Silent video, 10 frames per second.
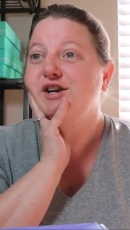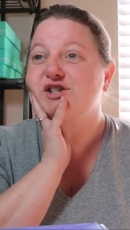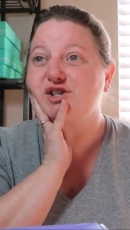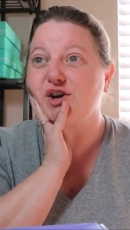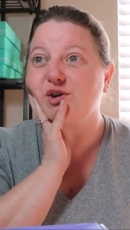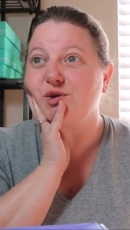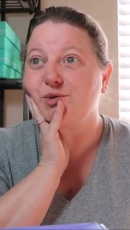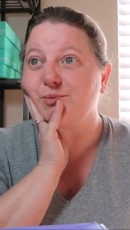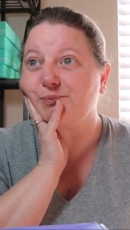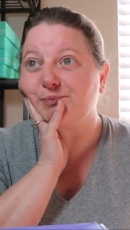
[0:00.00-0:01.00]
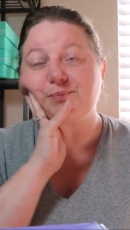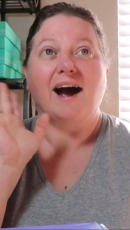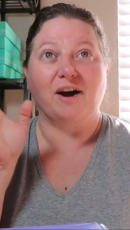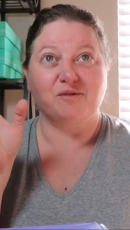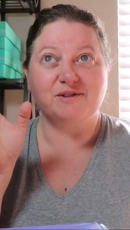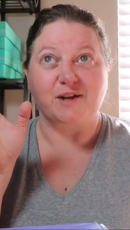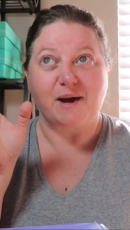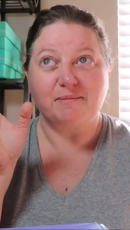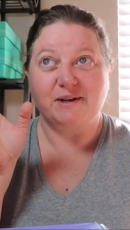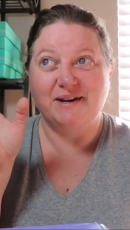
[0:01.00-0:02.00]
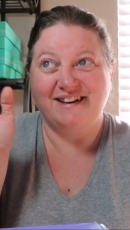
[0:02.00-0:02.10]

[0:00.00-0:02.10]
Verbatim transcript: So I overslept.